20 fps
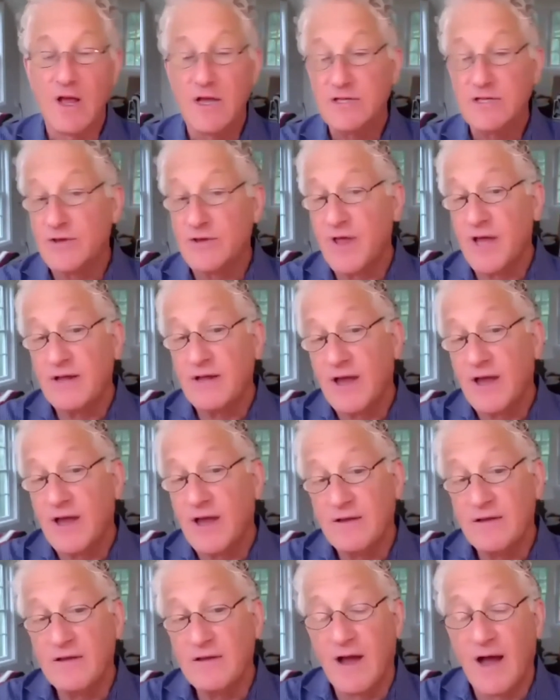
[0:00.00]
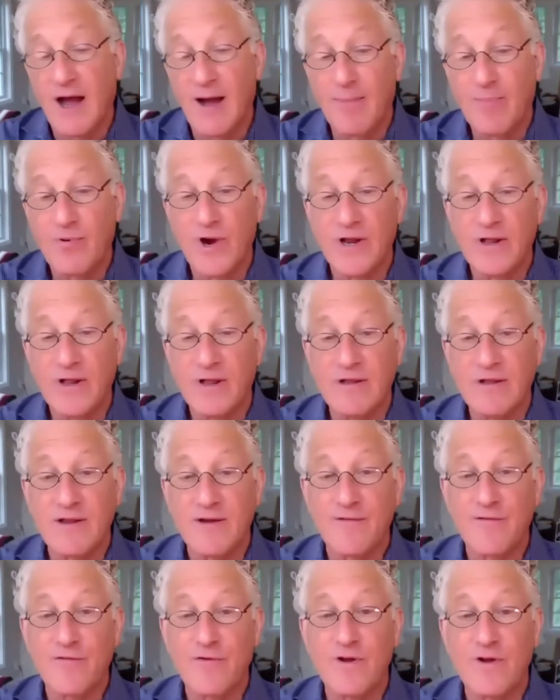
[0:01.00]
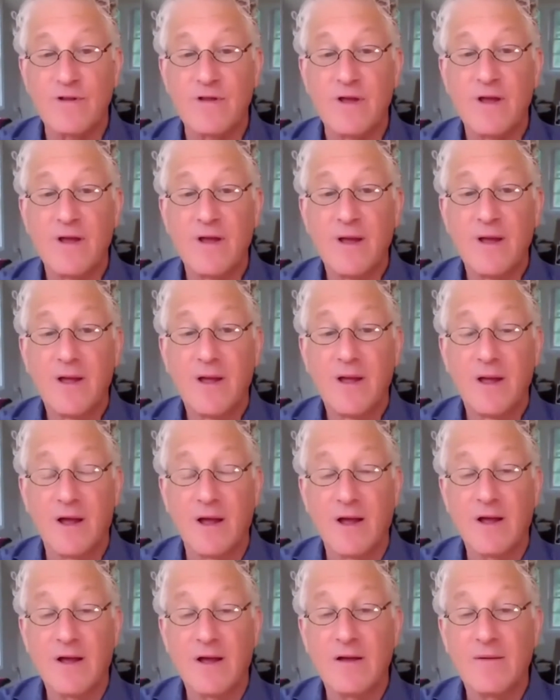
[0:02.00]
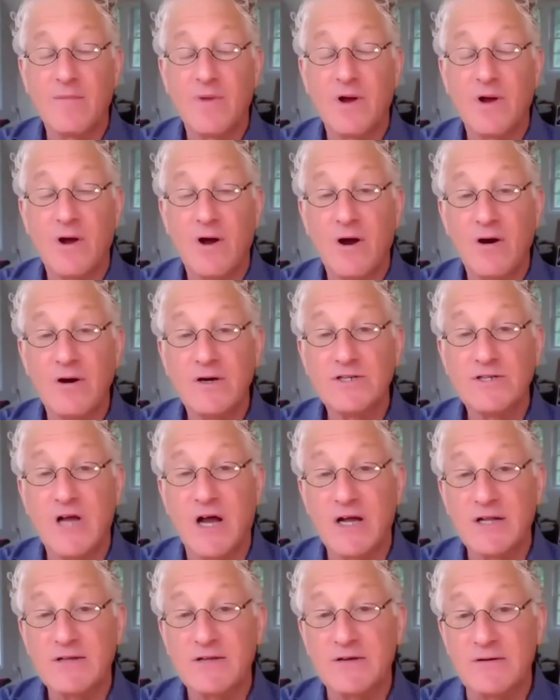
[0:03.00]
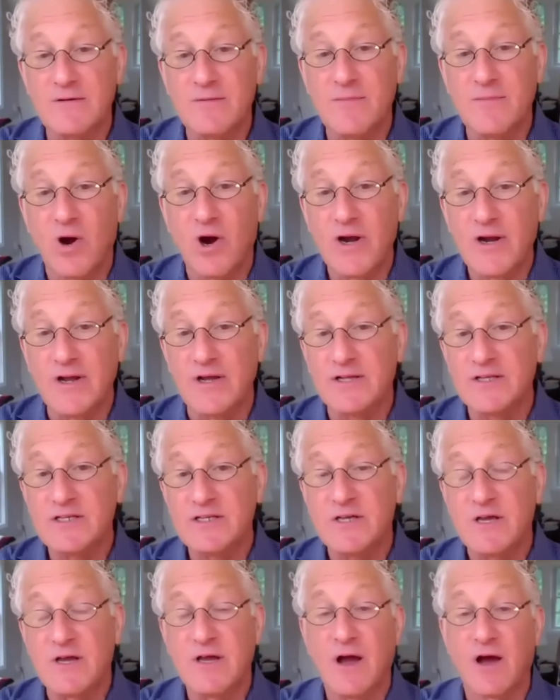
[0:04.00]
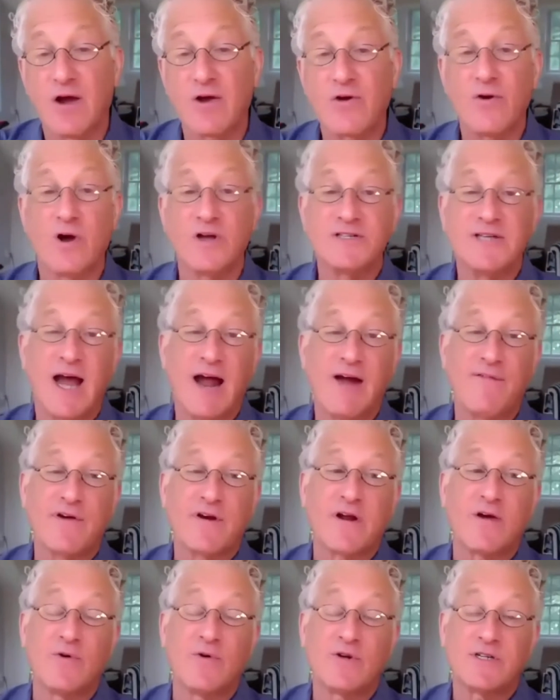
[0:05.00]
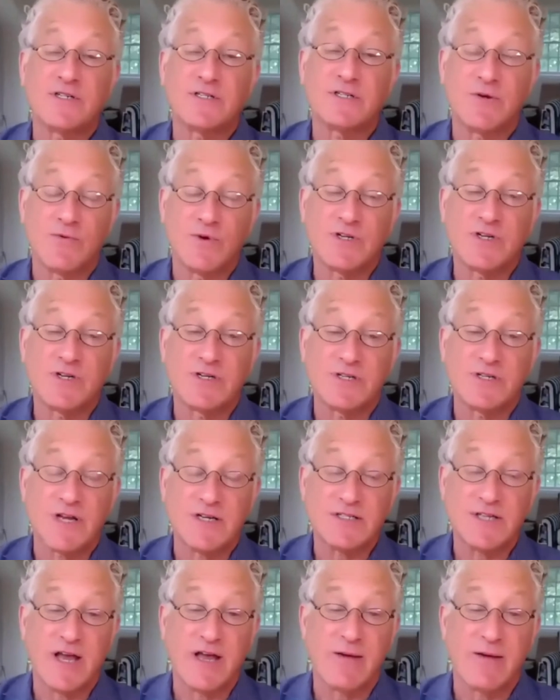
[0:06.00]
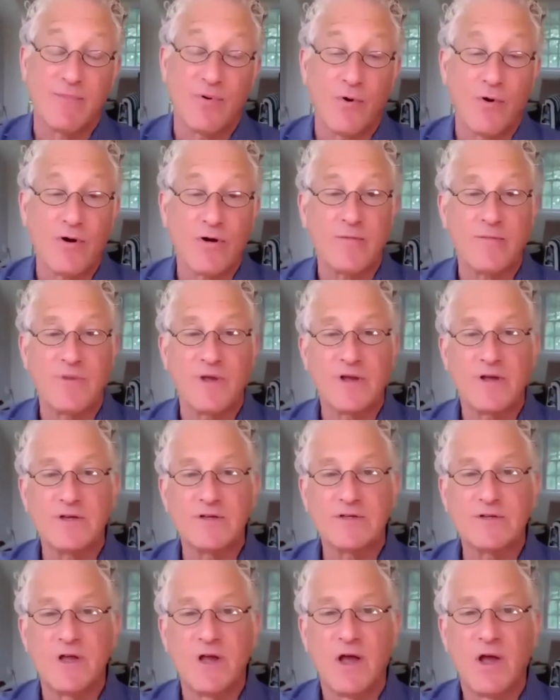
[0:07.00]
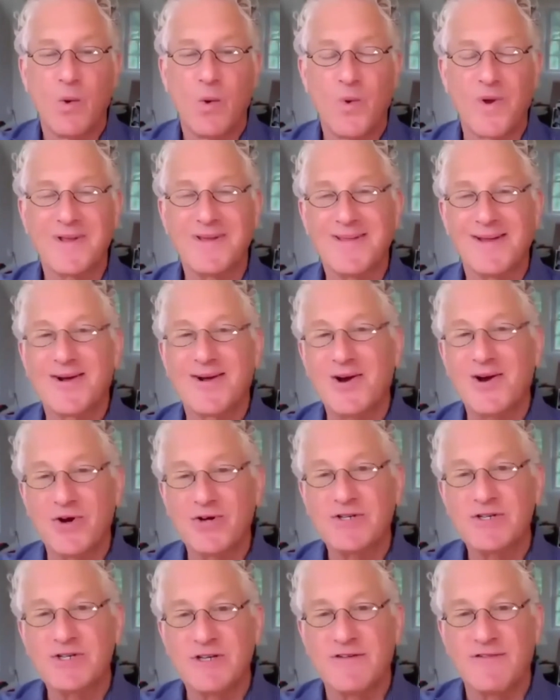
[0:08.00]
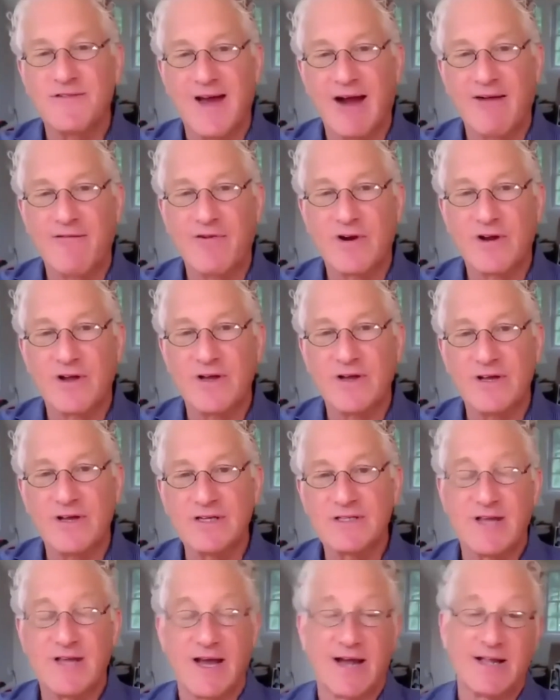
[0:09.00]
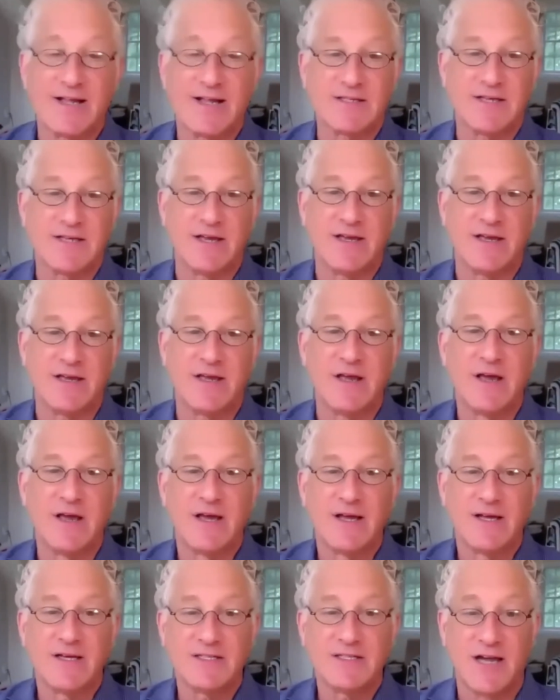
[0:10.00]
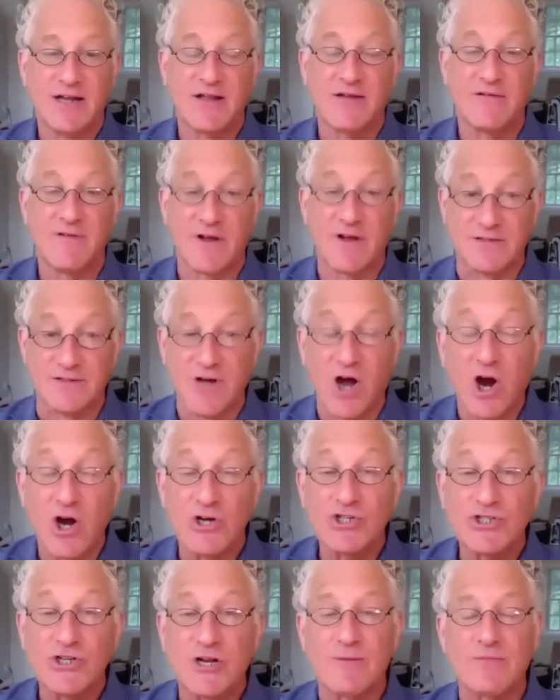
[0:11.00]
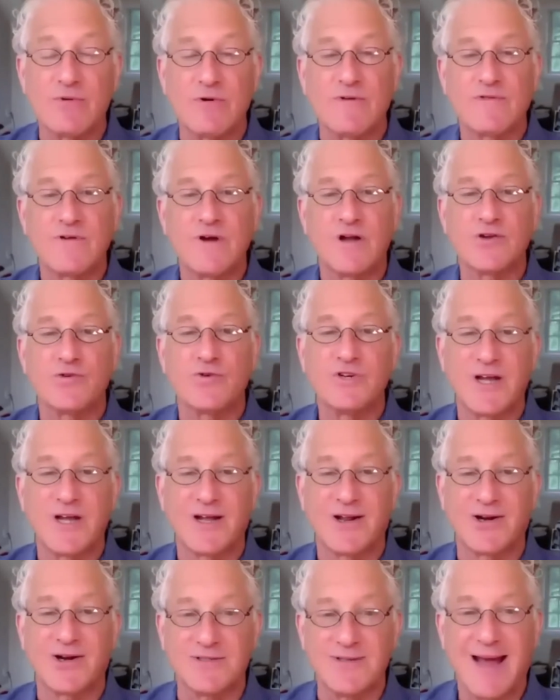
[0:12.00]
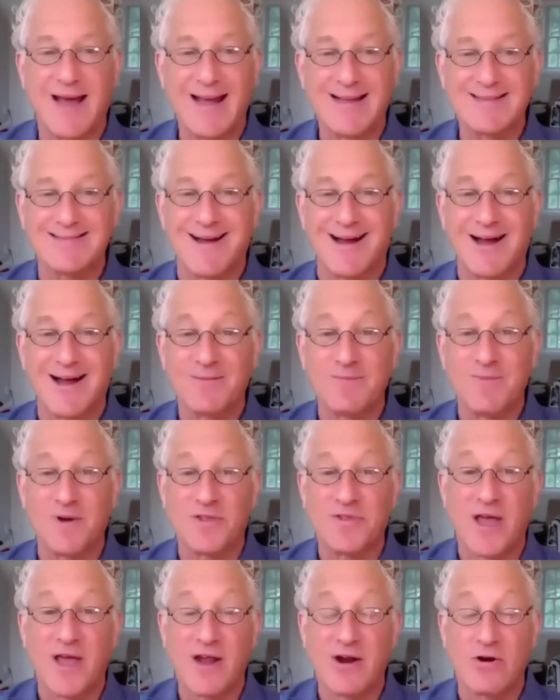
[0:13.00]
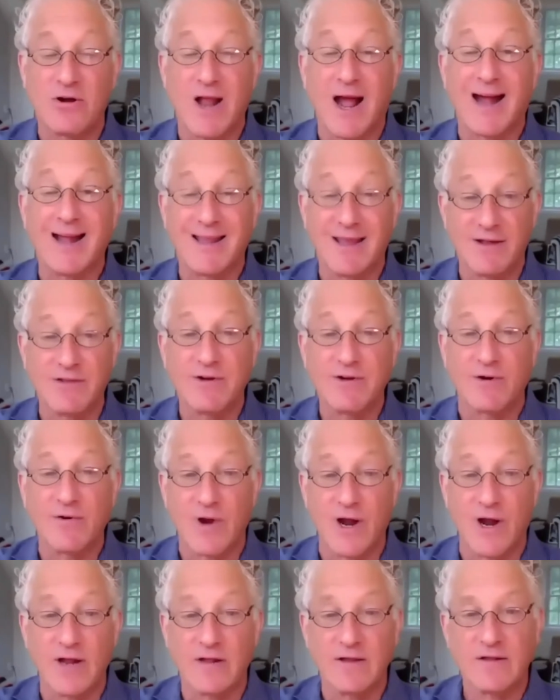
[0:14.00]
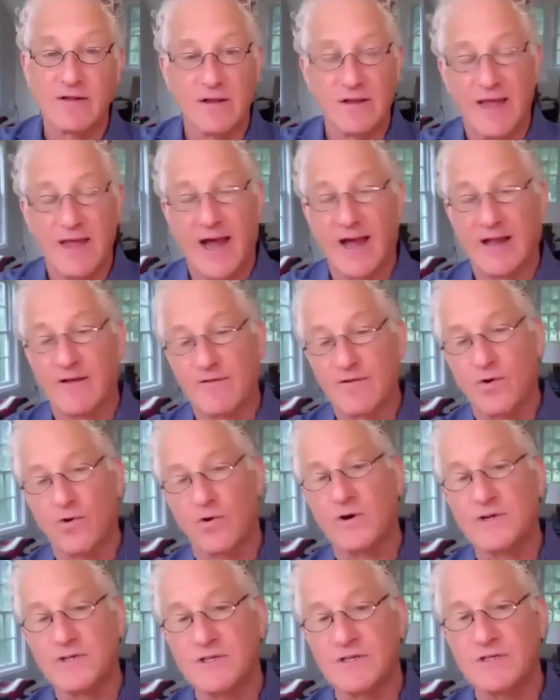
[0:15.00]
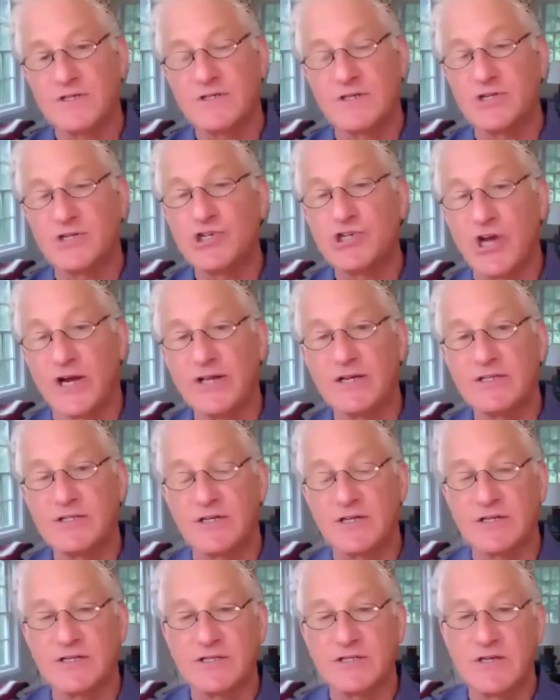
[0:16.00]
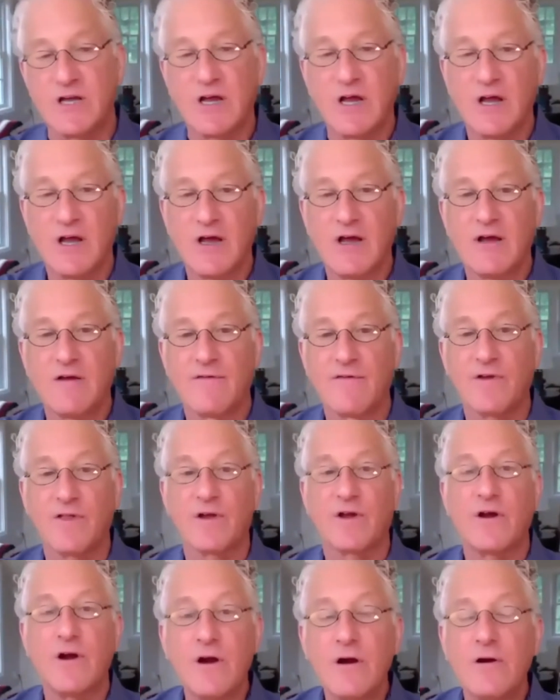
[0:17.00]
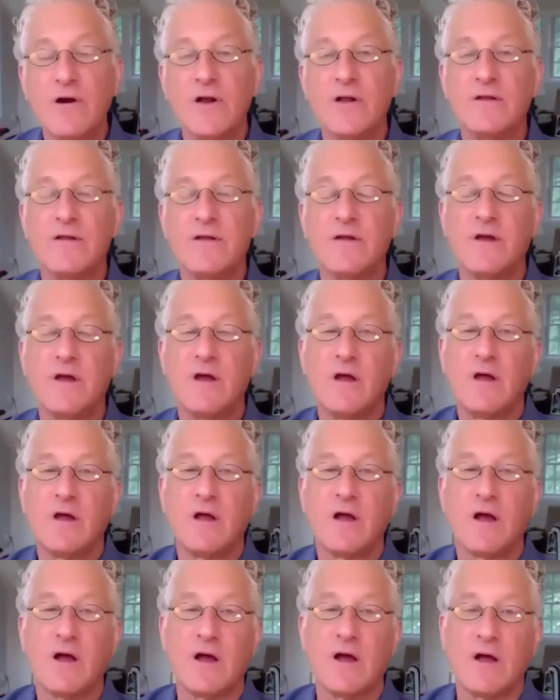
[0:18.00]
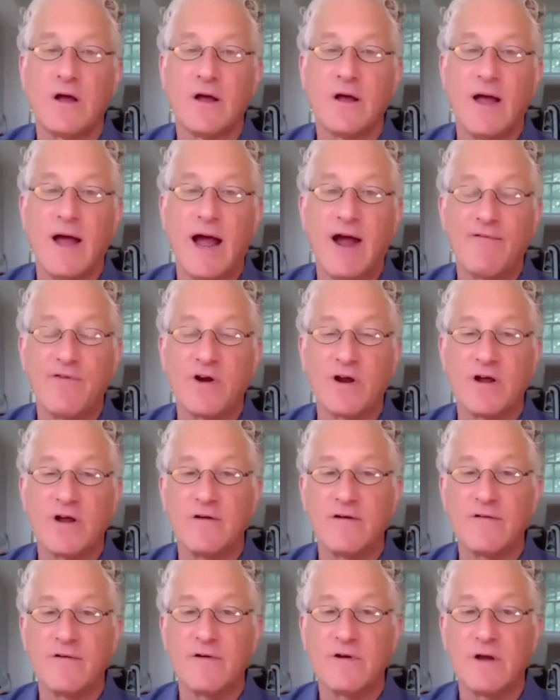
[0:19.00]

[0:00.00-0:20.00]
So they tended to operate in different horizontal markets across Africa, which is, I say, important because one of the curses of Africa is that it's a set of a large number of countries that are landlocked, but they are not integrated. And that, of course, is the genesis for the current Africa